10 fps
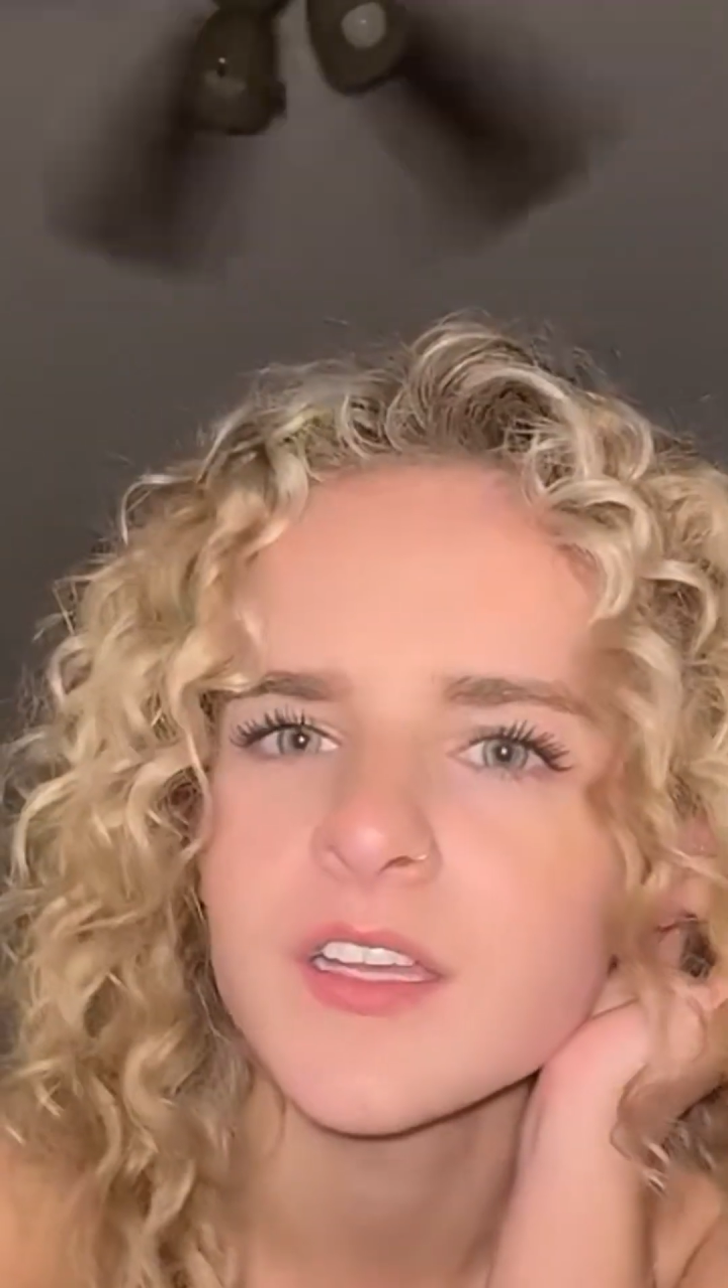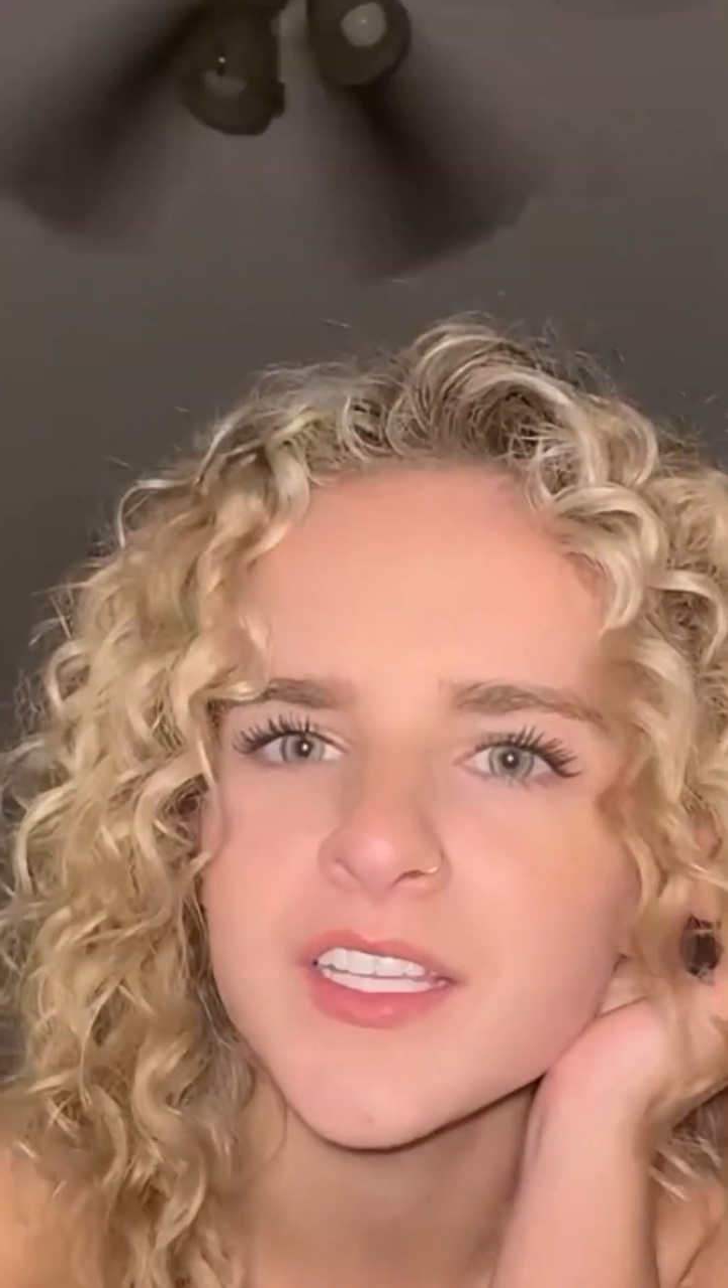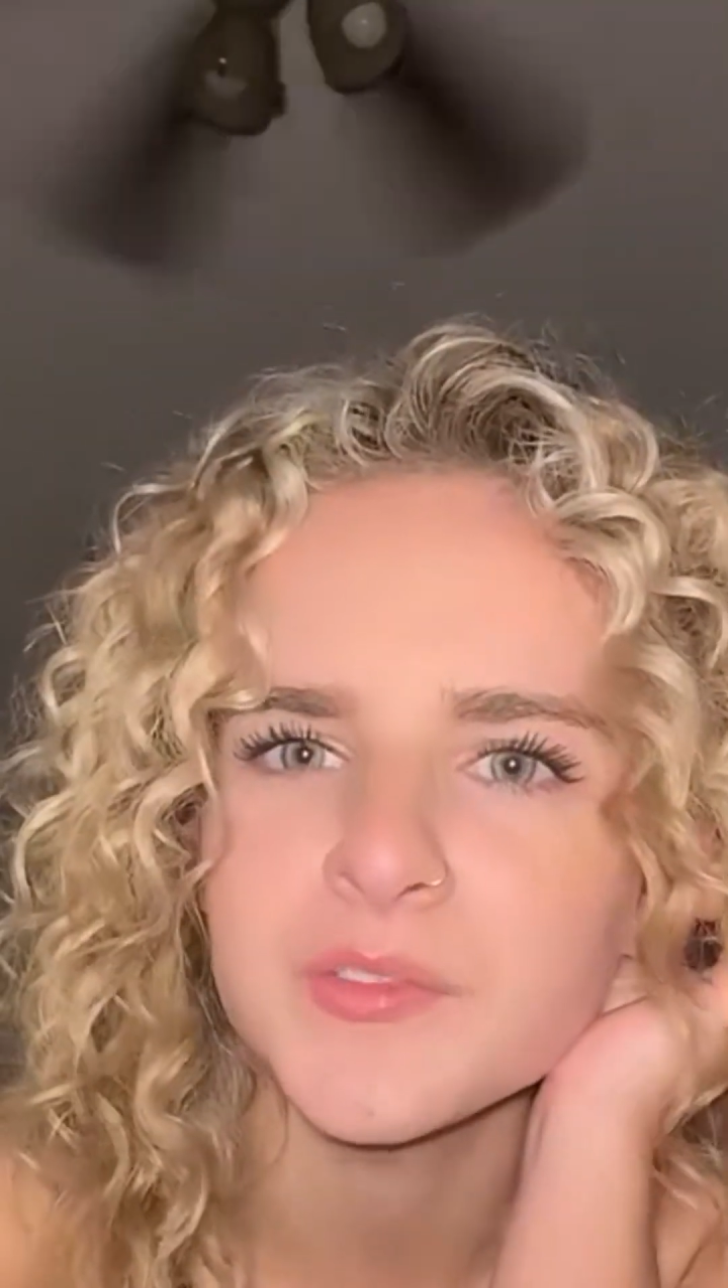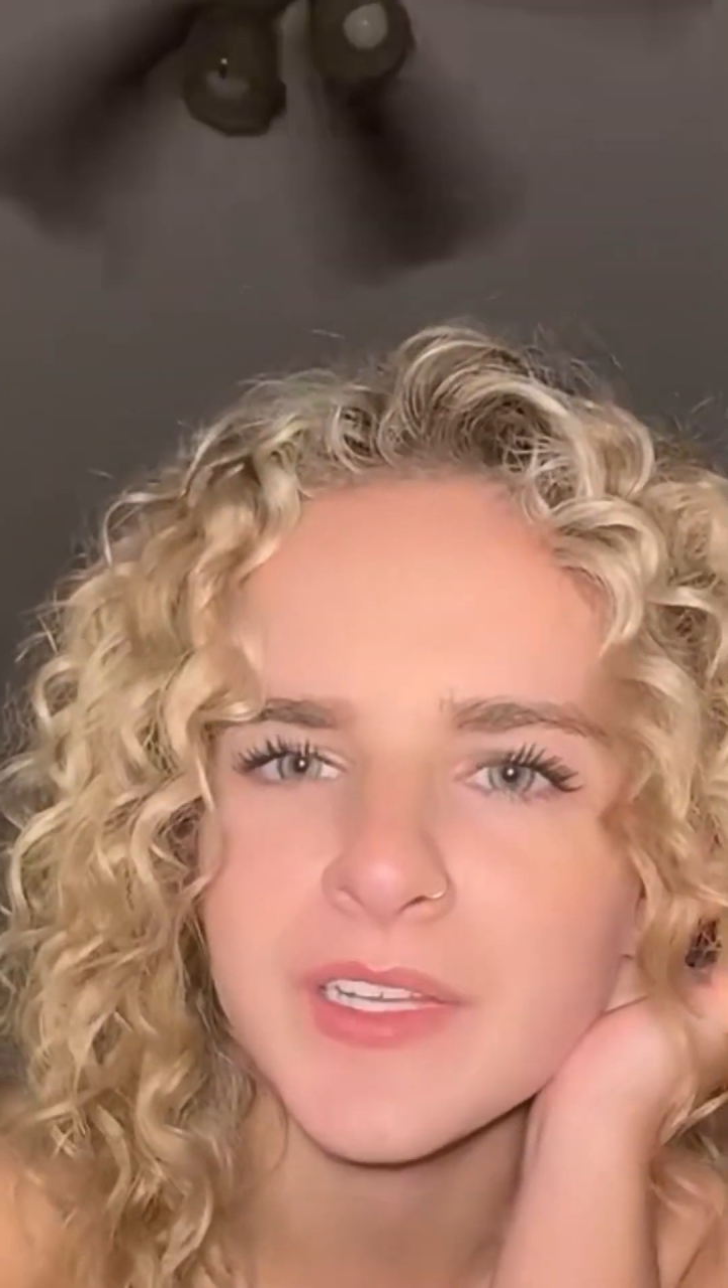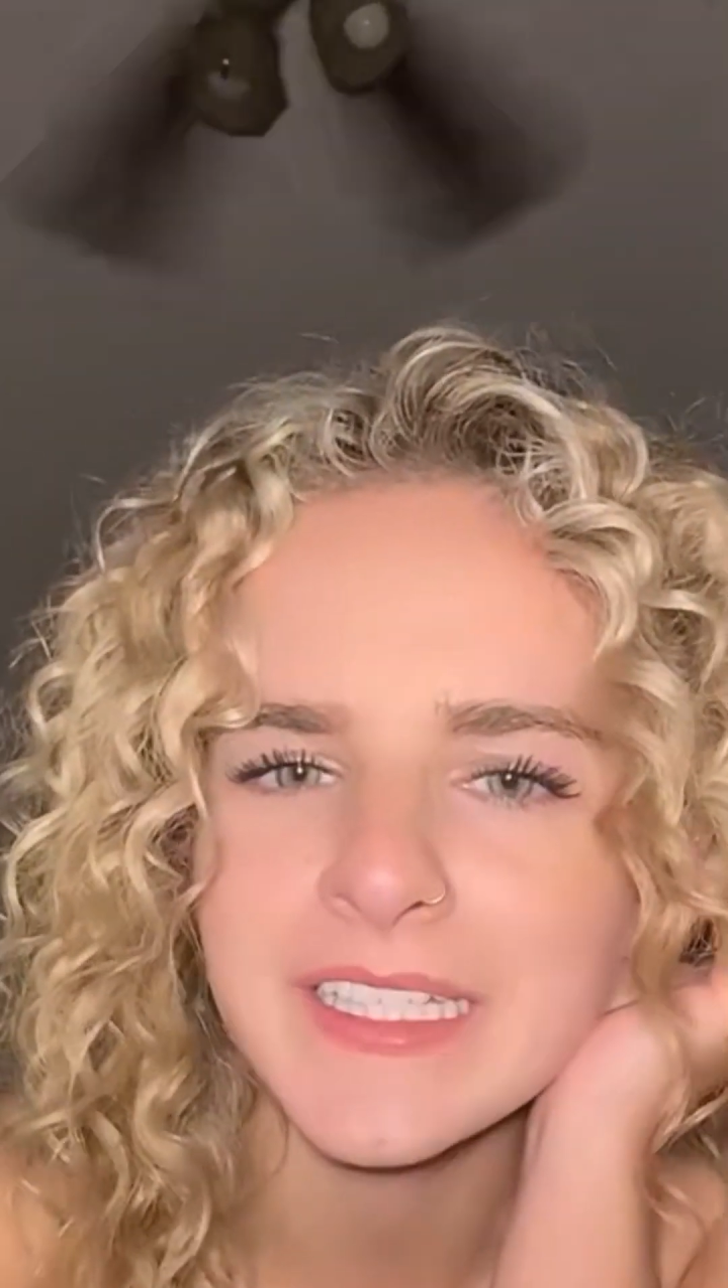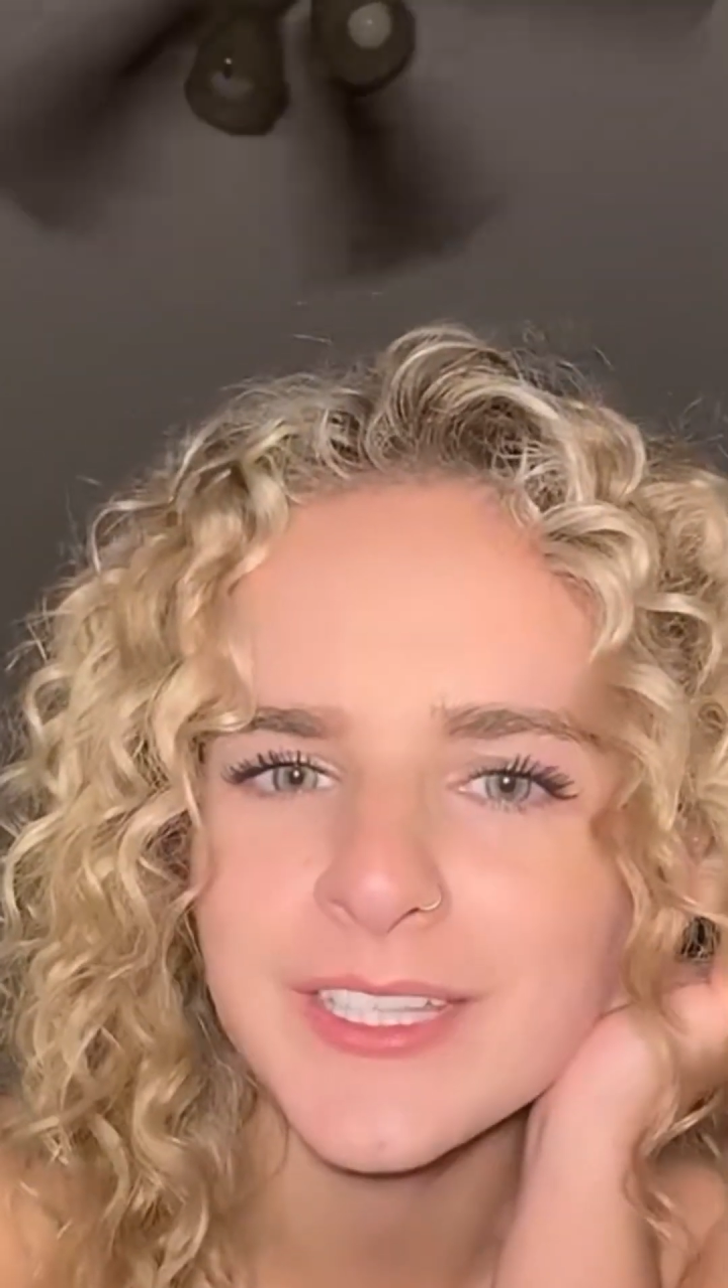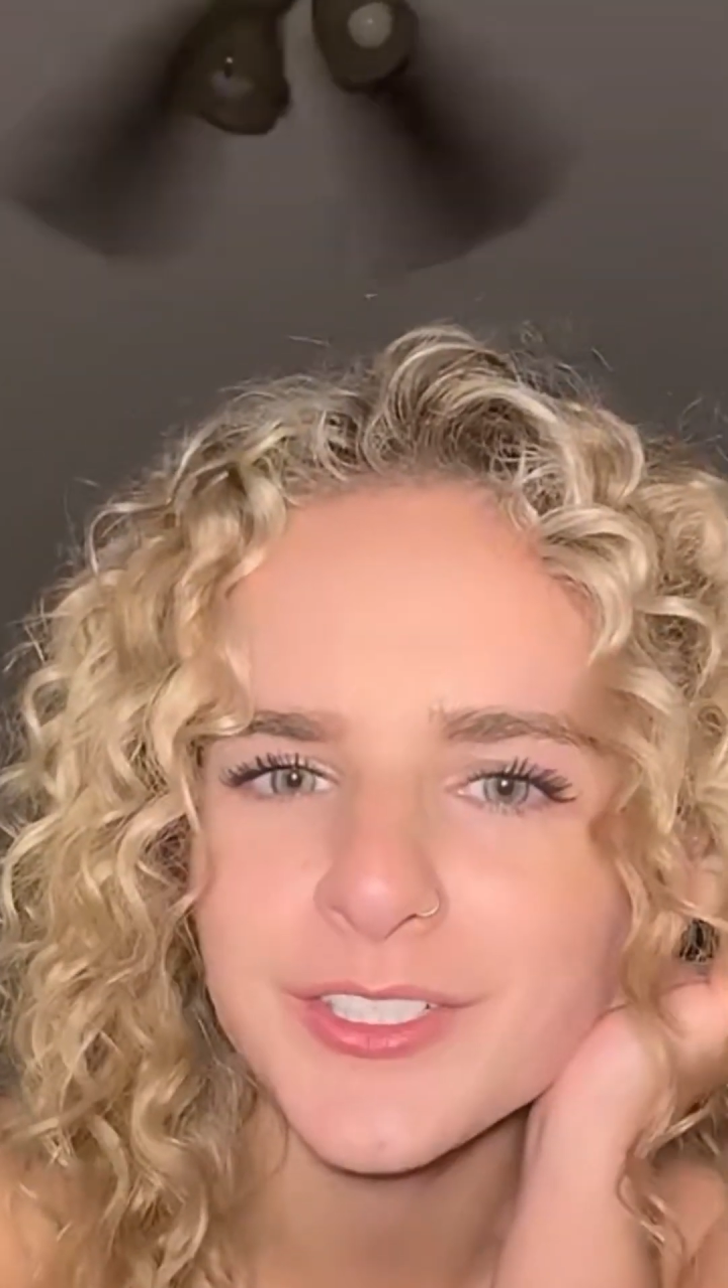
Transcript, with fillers: Is Riley the